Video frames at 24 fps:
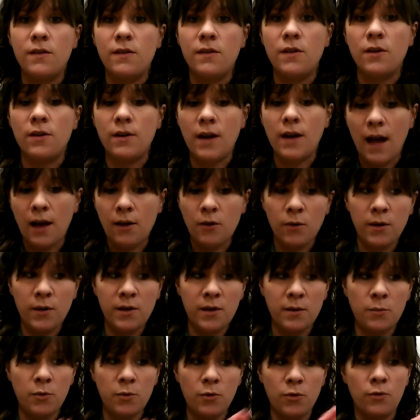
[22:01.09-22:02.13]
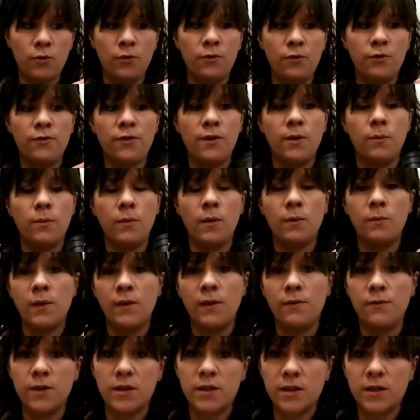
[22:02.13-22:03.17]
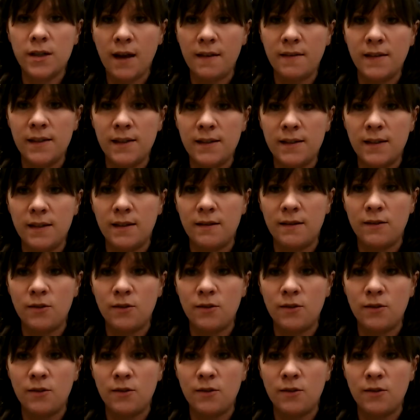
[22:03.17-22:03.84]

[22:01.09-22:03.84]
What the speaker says: They're not going to move. When we first got these in at the